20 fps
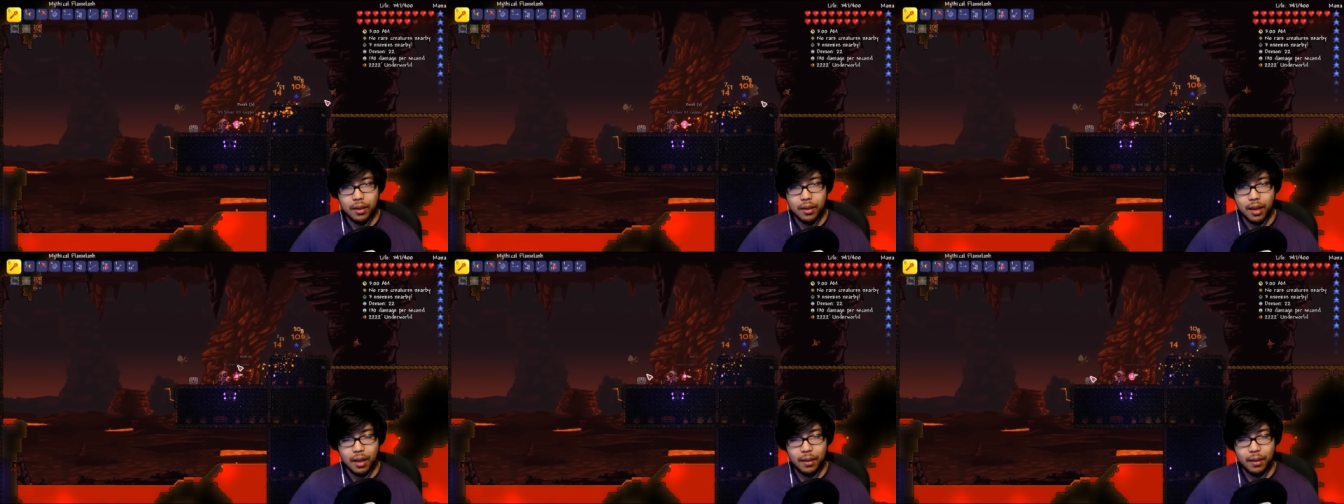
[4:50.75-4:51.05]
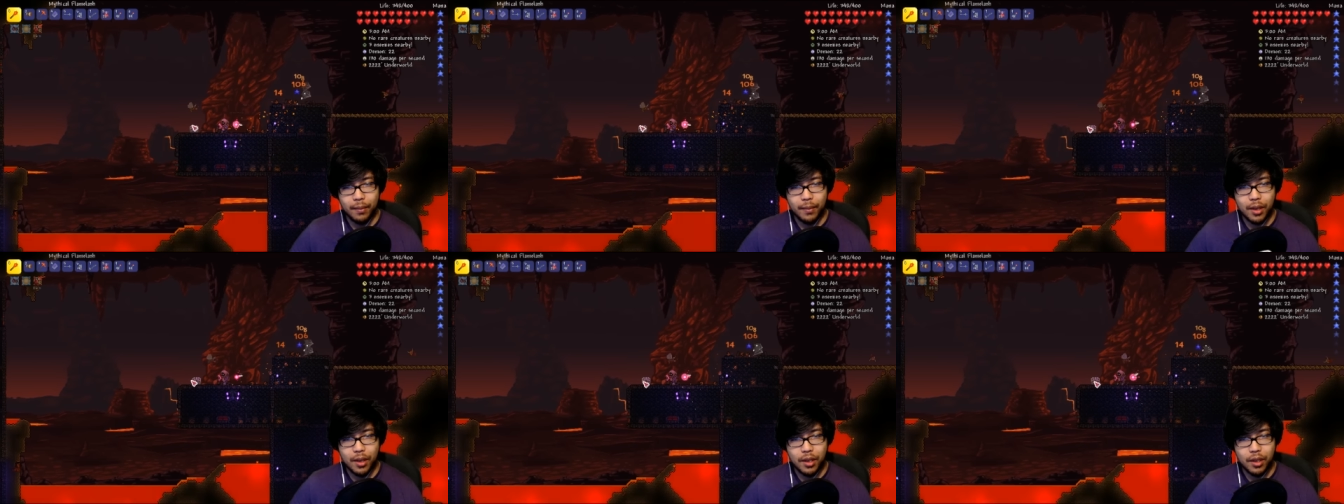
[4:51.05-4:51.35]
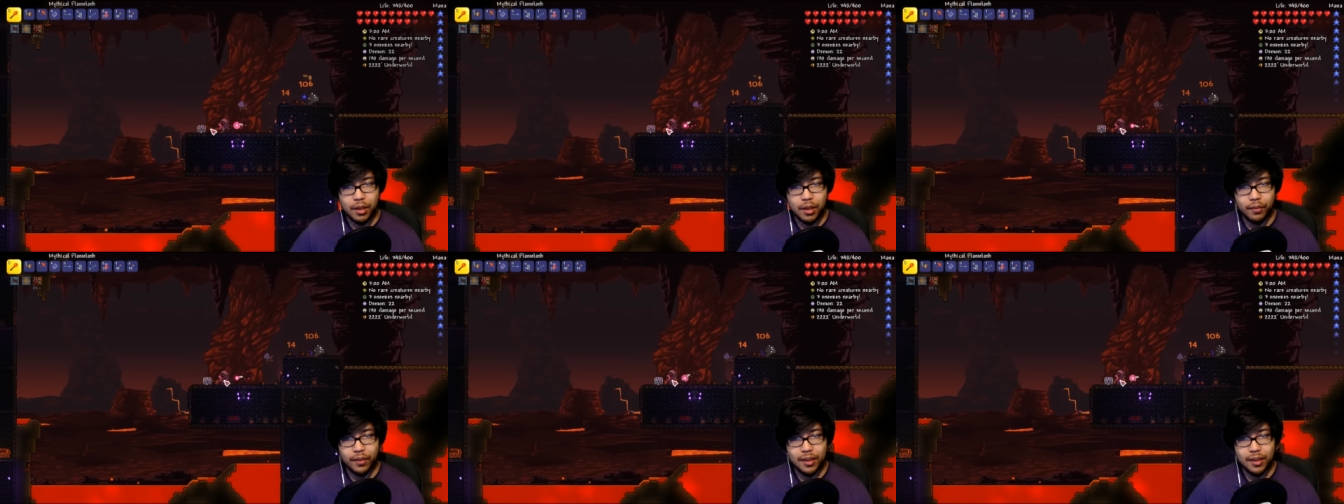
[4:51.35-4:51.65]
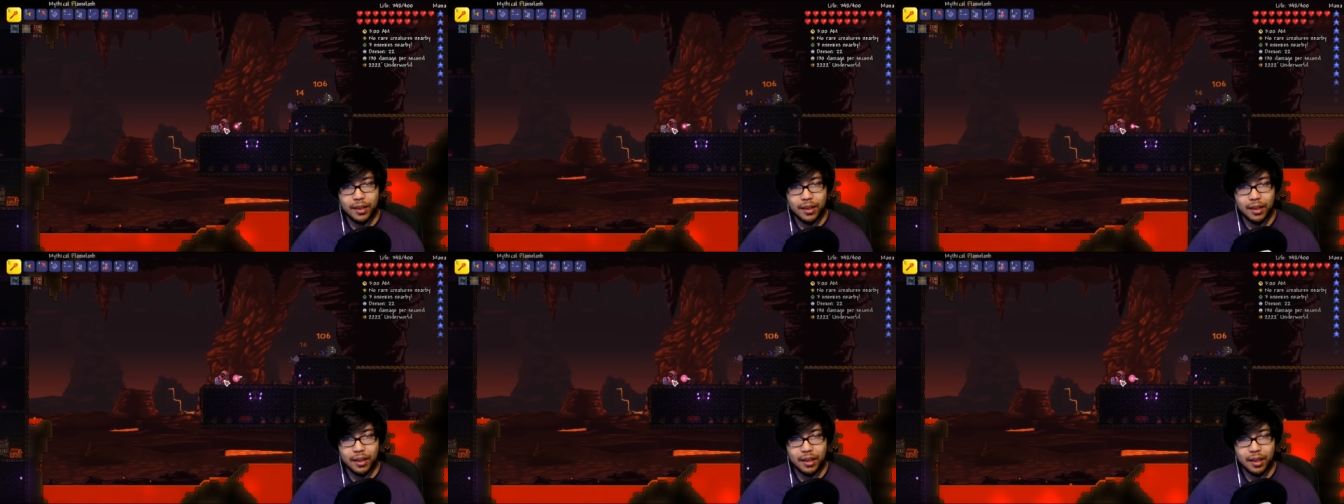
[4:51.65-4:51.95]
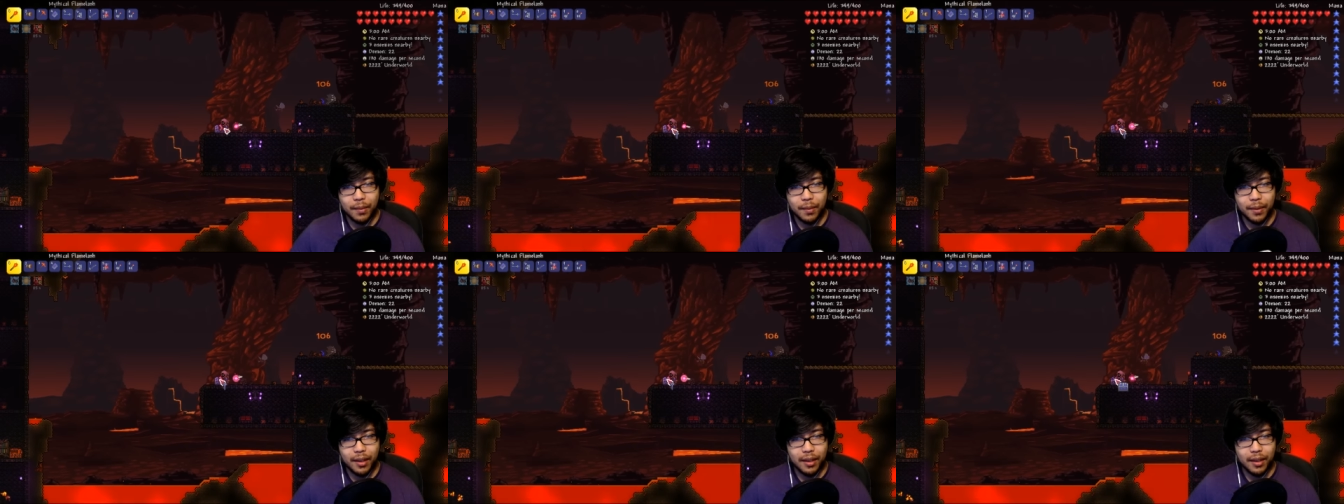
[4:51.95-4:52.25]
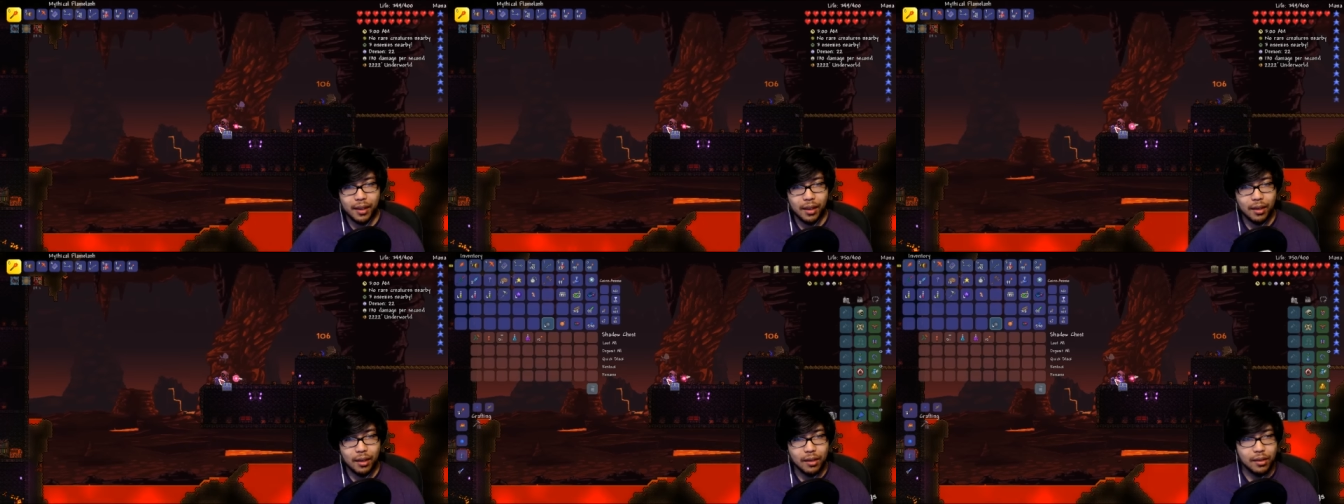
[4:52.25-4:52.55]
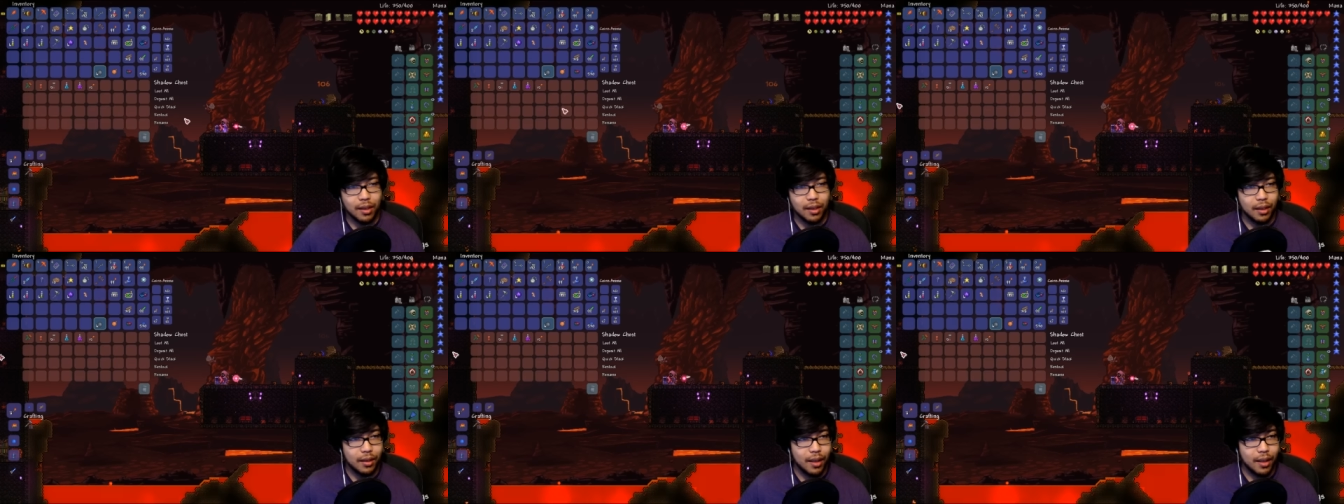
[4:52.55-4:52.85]
I'm not sure if this thing can give me anything
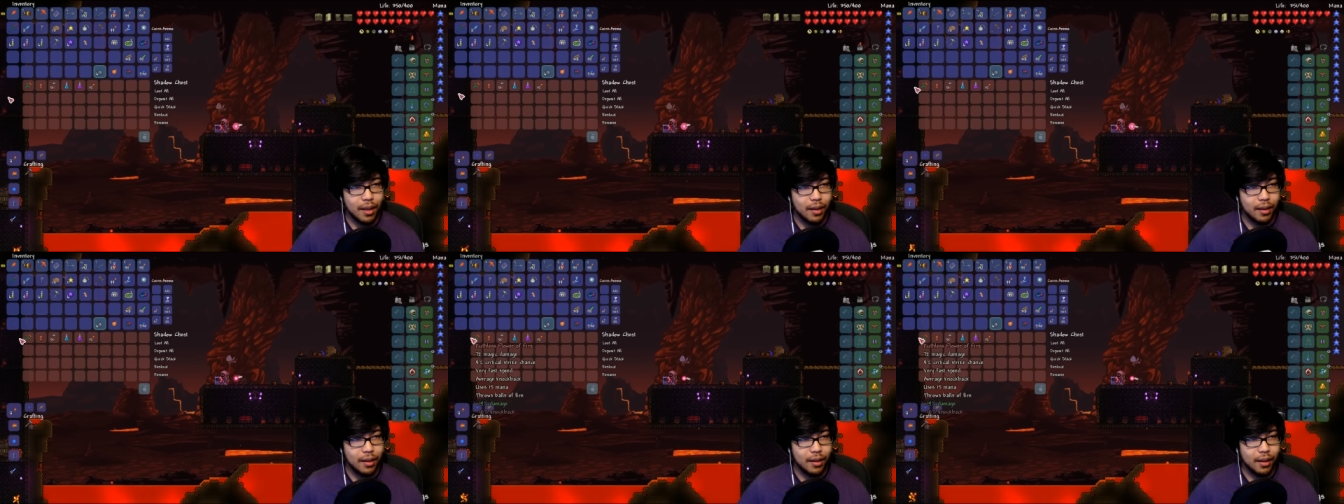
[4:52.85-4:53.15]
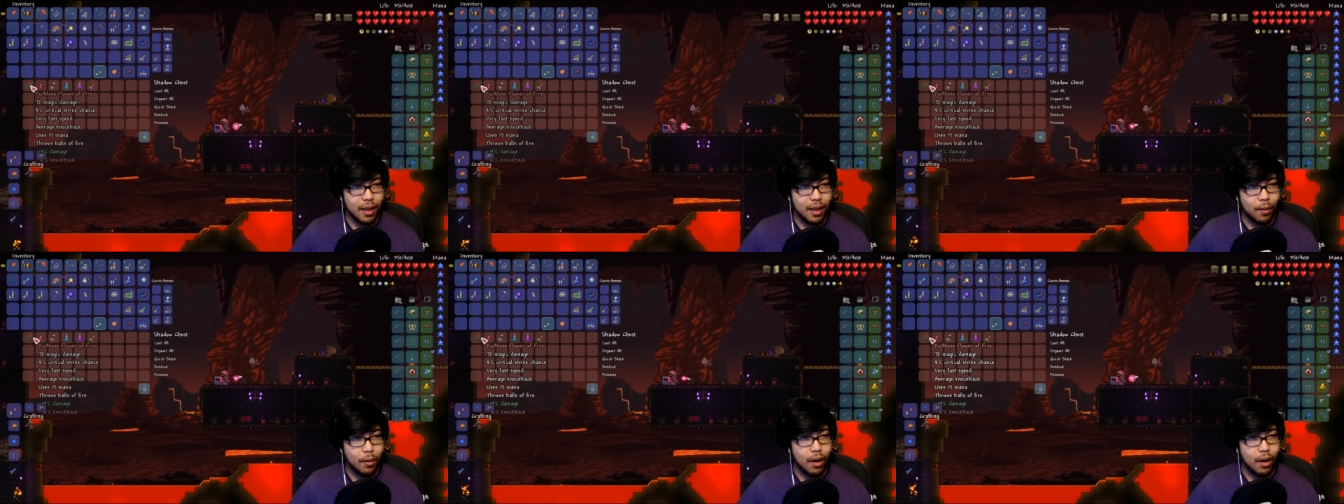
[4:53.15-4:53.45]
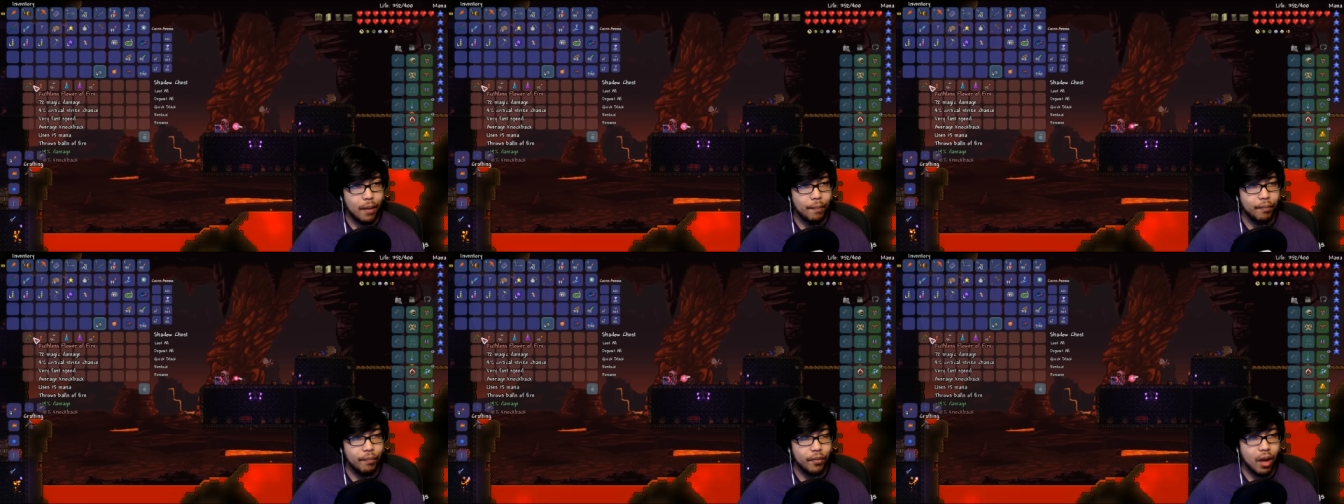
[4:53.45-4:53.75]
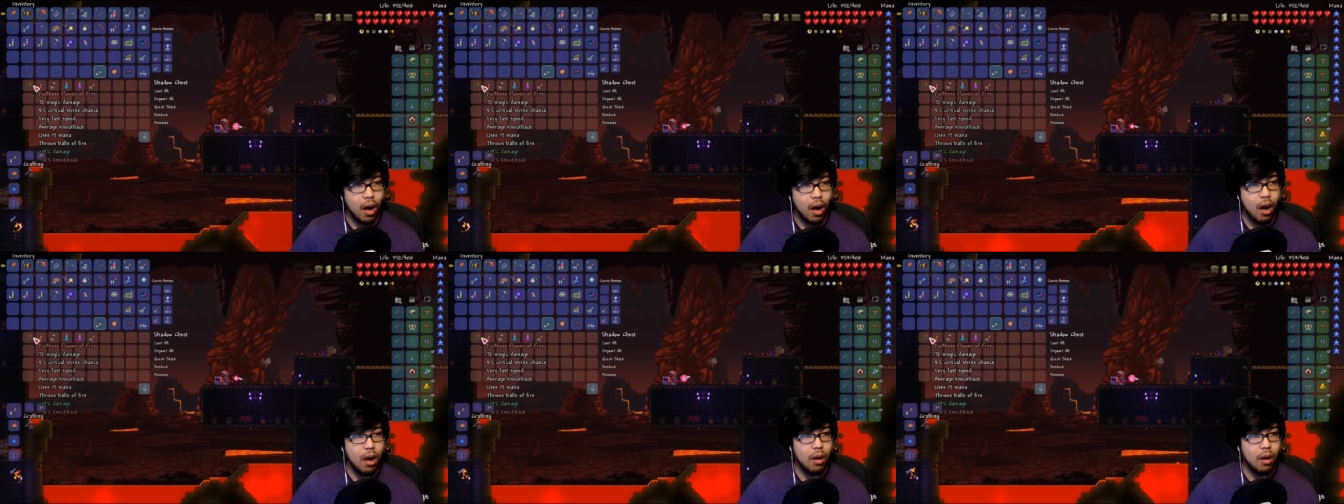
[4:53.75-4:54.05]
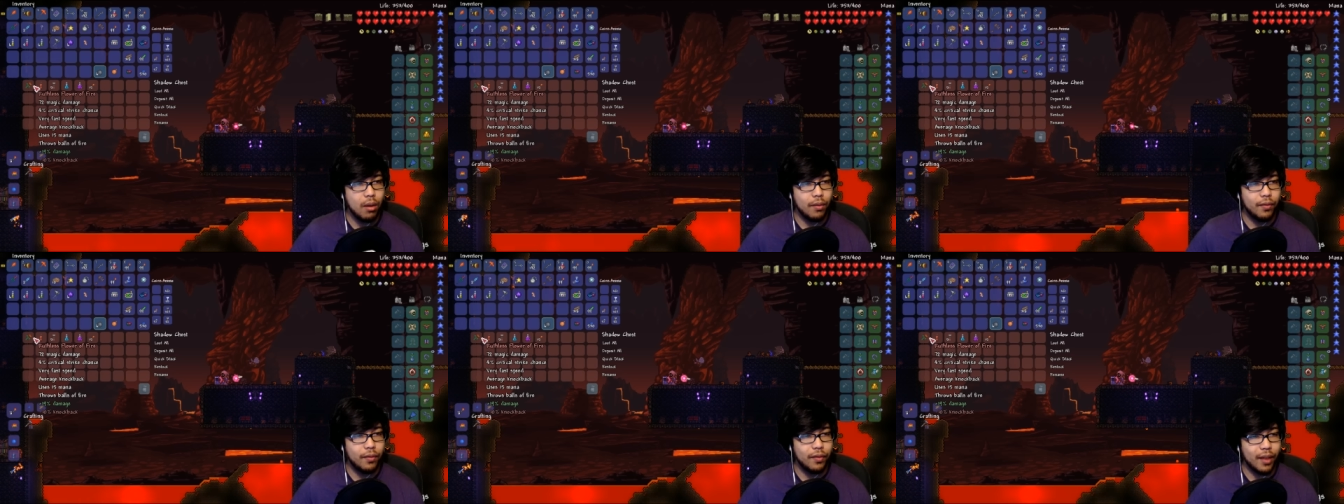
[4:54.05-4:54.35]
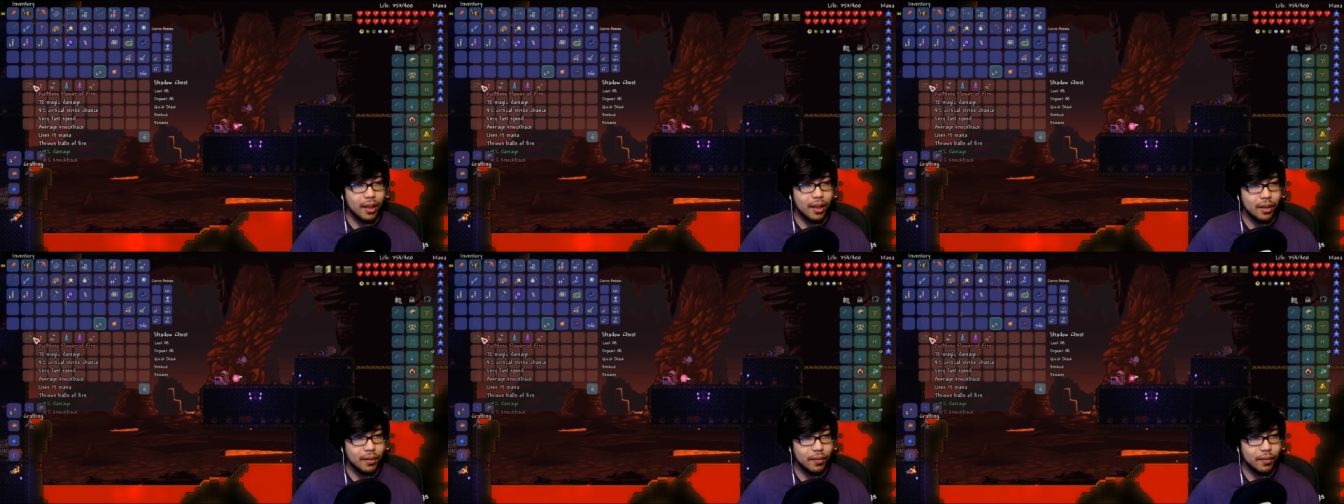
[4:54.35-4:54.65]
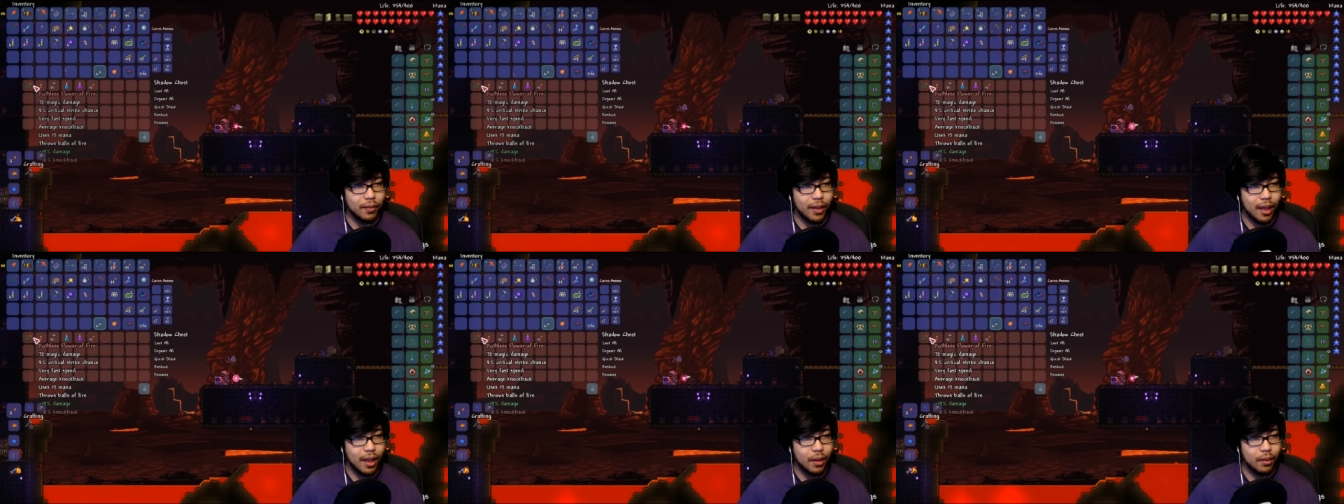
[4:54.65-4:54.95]
else, anything I want. Oh, fire
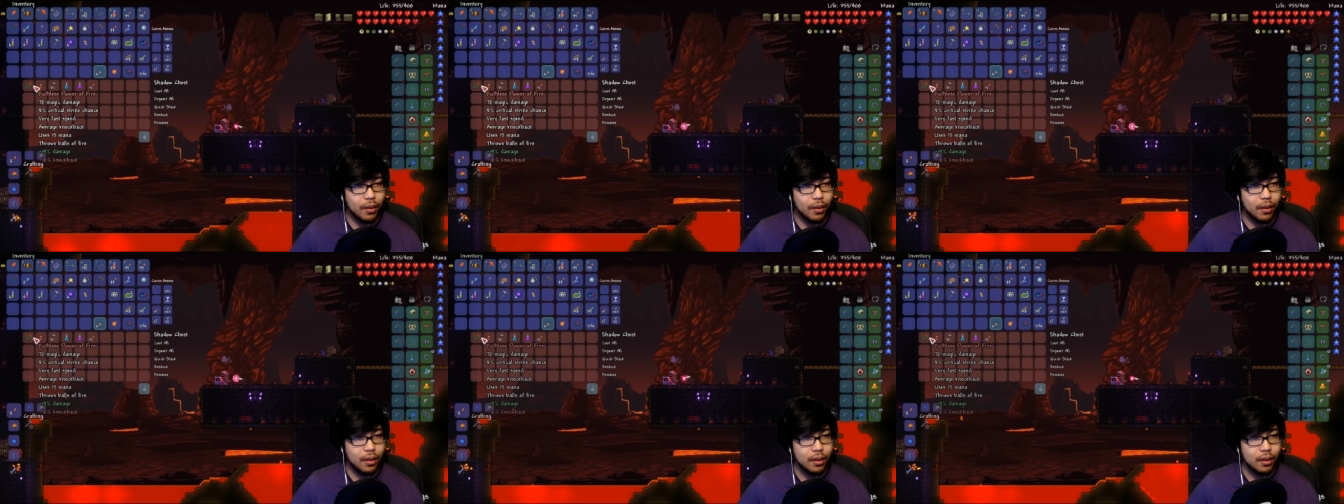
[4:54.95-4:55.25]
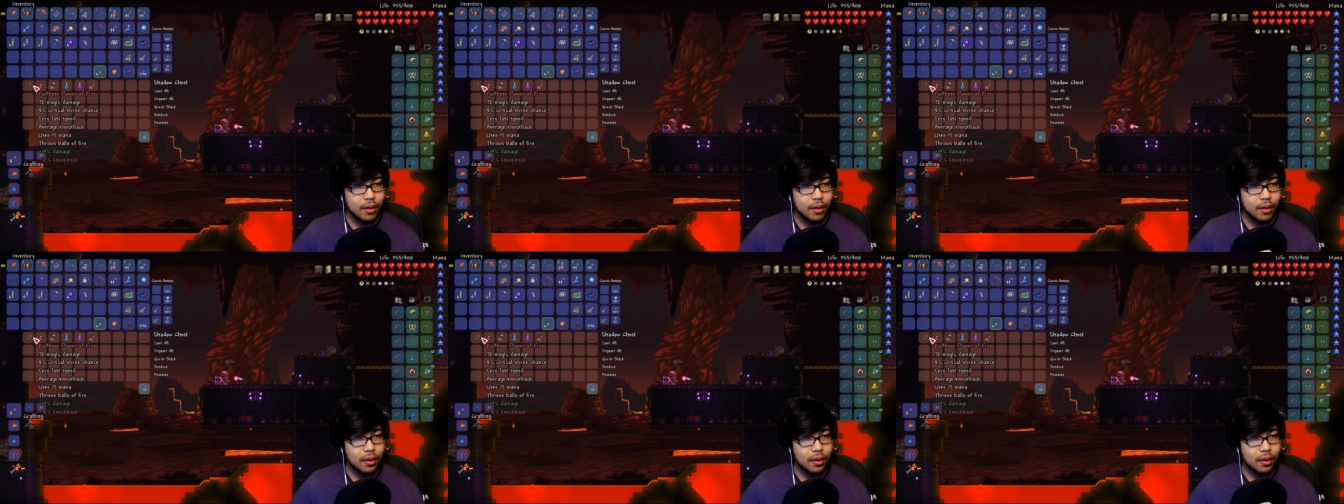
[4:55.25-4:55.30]
flower.